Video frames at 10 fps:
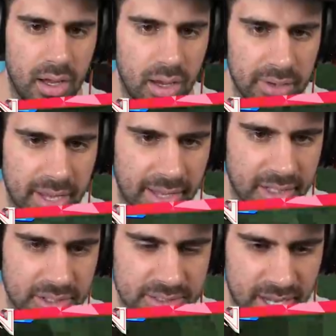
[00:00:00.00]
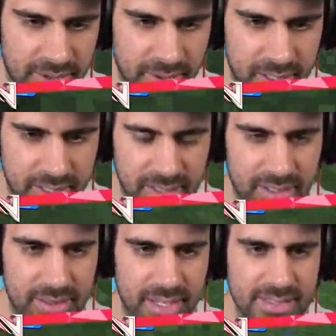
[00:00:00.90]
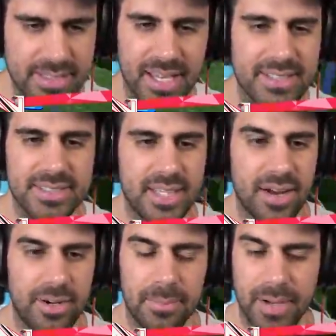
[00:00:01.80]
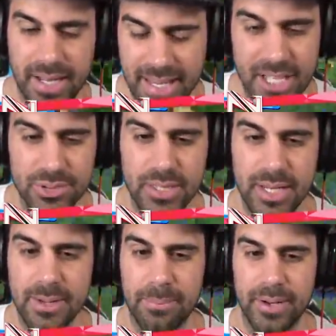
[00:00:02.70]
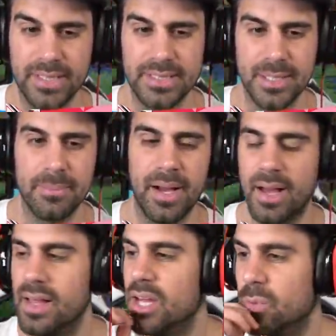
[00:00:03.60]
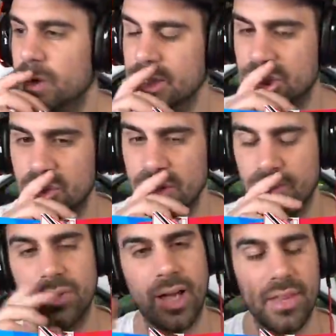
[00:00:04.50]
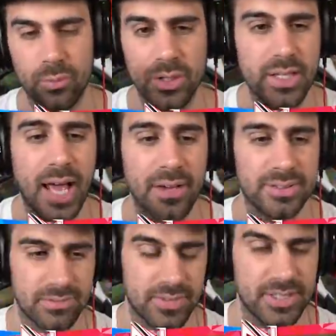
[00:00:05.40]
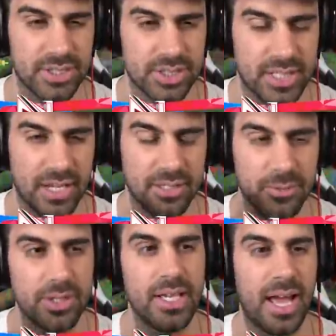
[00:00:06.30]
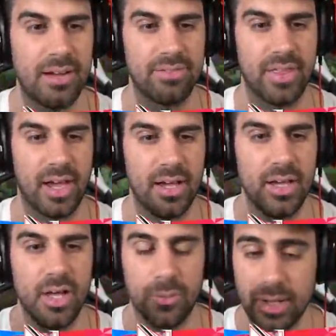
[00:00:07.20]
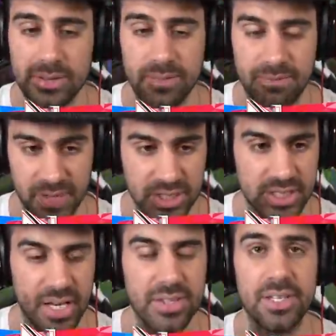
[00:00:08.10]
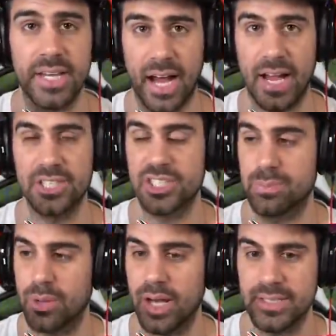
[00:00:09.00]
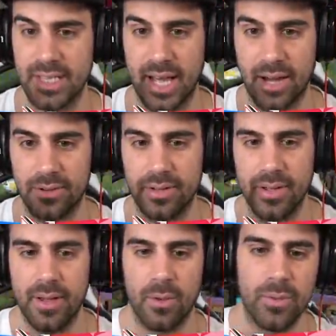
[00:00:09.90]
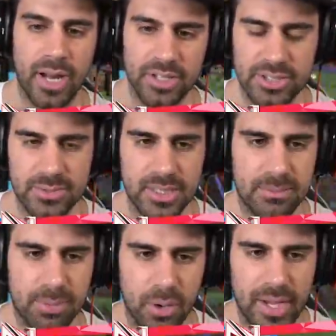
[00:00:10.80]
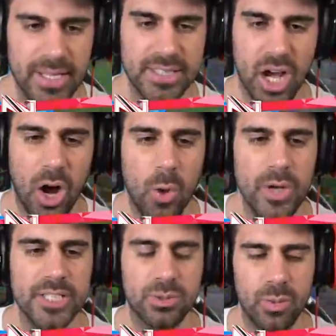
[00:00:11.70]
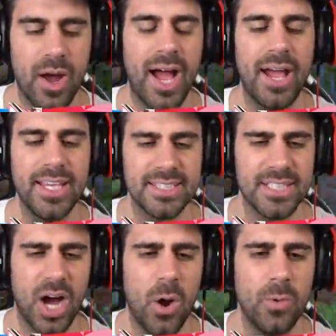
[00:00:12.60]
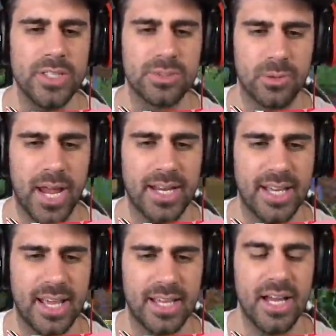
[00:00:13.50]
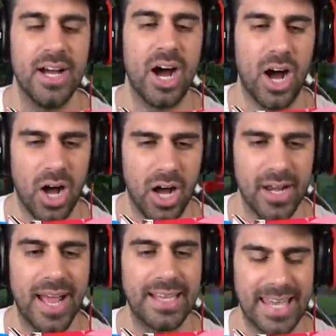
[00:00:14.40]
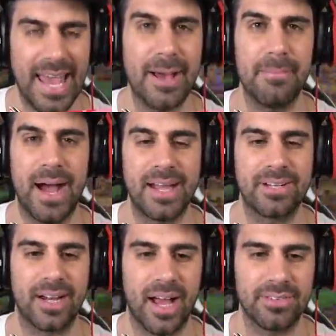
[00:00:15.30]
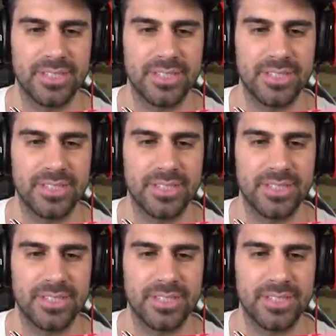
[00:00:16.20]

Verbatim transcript: Oh yeah, it goes down right here. That's kind of scary, but I guess we can bring some. Uh, we should we. We already have some villagers down there. We already have that. We have some fish down there that I just brought down. What else do we need? Bro, it's always... Why is it always raining on Camp Minecraft?